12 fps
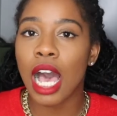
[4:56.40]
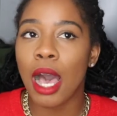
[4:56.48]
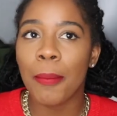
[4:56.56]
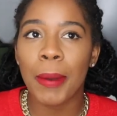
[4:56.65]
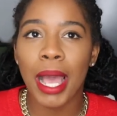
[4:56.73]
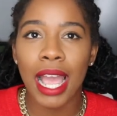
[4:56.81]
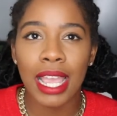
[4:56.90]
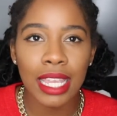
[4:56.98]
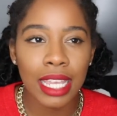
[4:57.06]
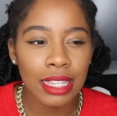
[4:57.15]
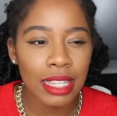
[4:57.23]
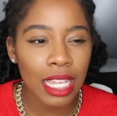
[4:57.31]
top, I
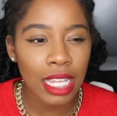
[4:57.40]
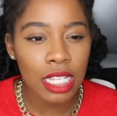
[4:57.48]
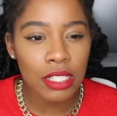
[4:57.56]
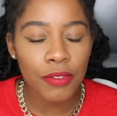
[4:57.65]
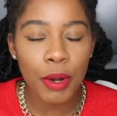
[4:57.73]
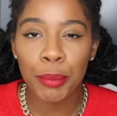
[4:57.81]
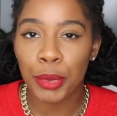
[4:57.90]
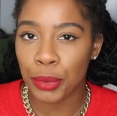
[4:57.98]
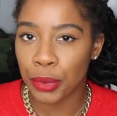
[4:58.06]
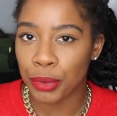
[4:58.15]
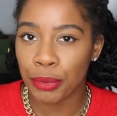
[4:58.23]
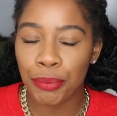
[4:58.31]
think it's from
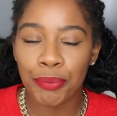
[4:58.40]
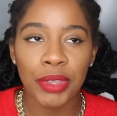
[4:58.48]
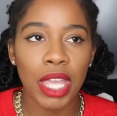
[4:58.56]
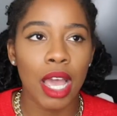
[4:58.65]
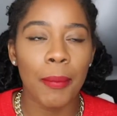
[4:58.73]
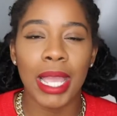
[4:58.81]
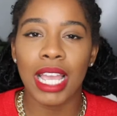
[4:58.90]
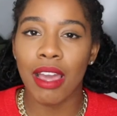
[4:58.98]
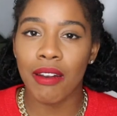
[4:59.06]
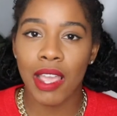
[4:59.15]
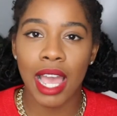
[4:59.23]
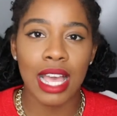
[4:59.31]
Boohoo. Um, I
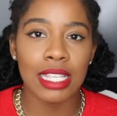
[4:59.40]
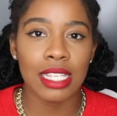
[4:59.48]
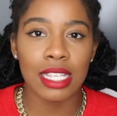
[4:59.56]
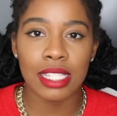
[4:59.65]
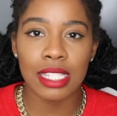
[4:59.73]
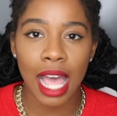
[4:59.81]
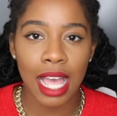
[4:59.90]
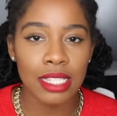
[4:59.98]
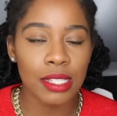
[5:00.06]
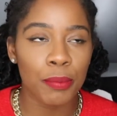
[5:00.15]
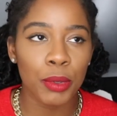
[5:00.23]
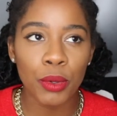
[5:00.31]
got it as a
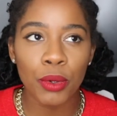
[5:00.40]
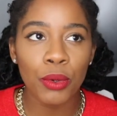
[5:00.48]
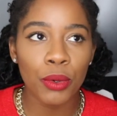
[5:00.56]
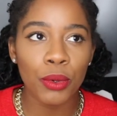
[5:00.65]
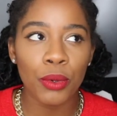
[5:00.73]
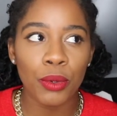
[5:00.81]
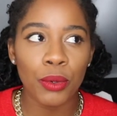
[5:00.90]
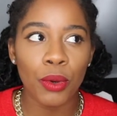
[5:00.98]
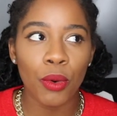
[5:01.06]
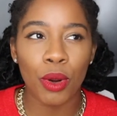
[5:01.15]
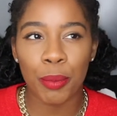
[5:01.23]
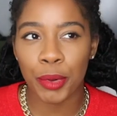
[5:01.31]
set, Boohoo
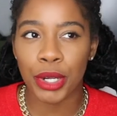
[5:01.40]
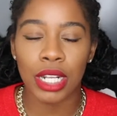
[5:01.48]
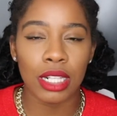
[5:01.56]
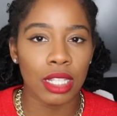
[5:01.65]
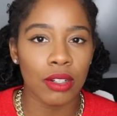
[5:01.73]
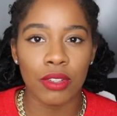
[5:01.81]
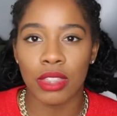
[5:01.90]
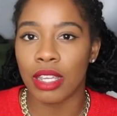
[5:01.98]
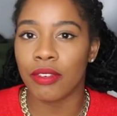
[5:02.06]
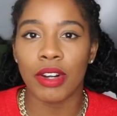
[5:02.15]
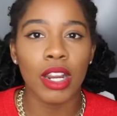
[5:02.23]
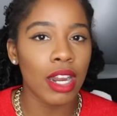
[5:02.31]
or Pretty Little
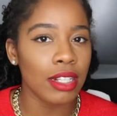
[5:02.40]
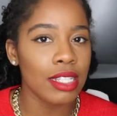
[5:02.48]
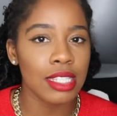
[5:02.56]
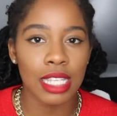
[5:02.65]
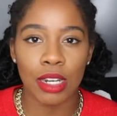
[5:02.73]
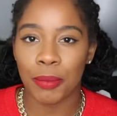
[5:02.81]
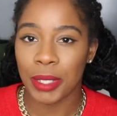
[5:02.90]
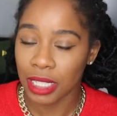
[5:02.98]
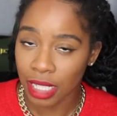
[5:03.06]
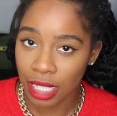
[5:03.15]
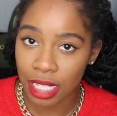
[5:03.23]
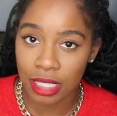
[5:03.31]
Thing. Regardless, it'll be
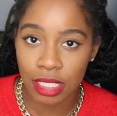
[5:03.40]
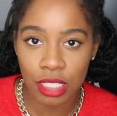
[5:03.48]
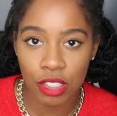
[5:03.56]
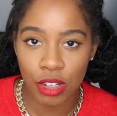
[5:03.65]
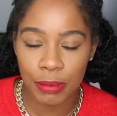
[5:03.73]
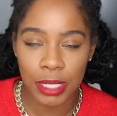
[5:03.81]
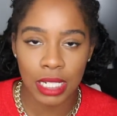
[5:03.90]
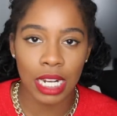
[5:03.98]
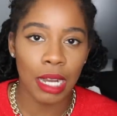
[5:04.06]
linked in the description